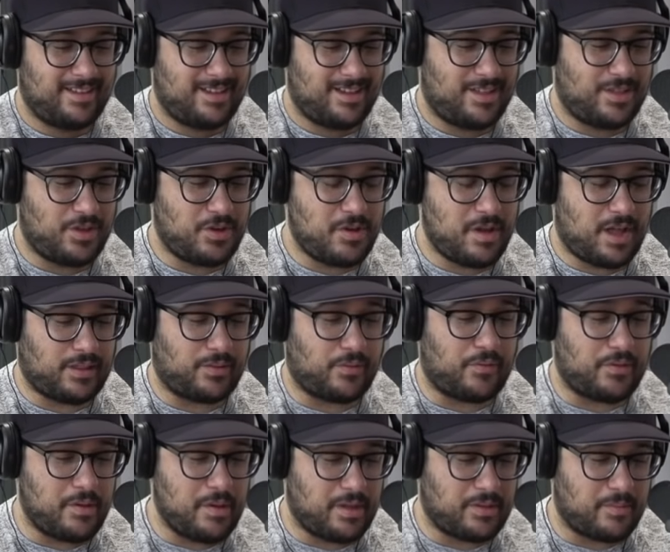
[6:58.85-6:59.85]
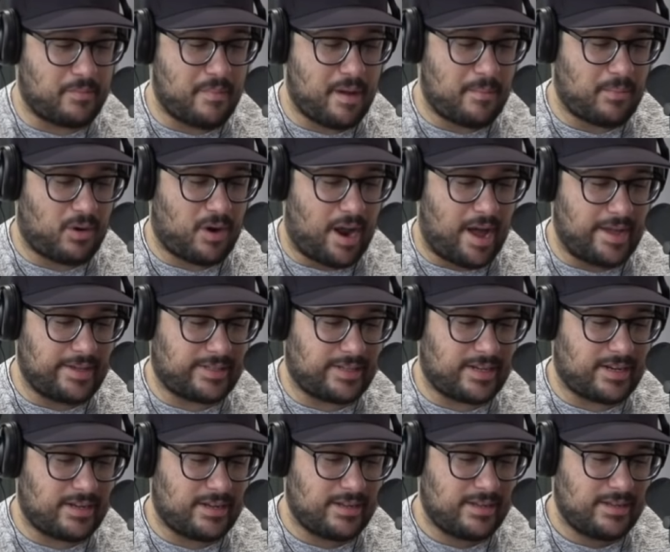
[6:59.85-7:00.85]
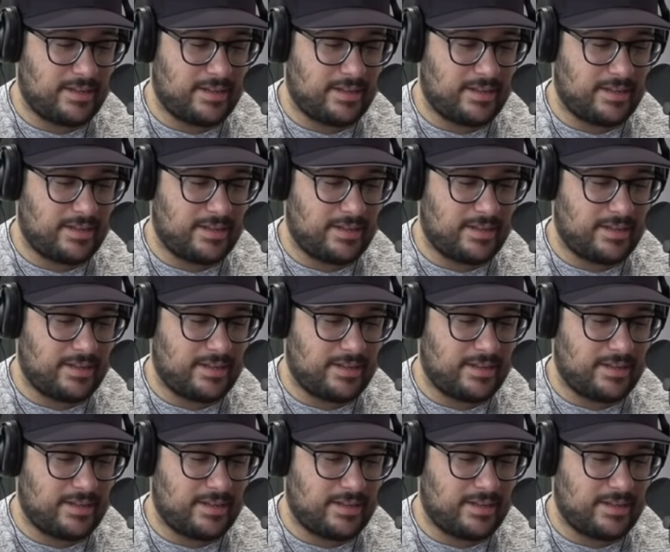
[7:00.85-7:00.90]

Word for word: And then yes. you had to you had to memorize it.